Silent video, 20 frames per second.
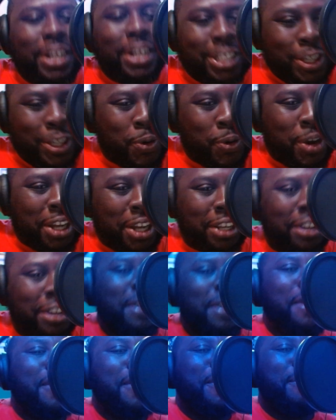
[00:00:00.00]
one.
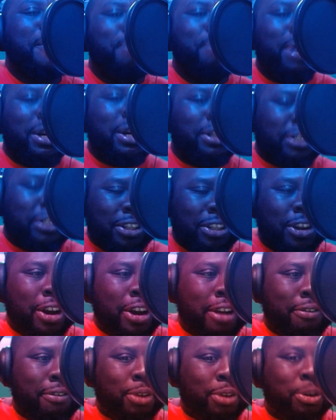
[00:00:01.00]
Marcus
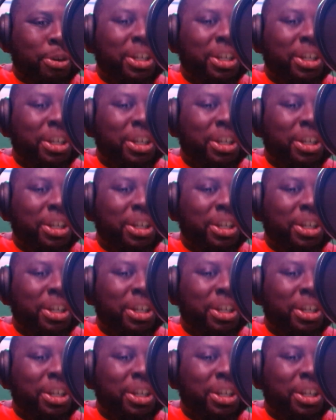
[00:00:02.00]
Garvey with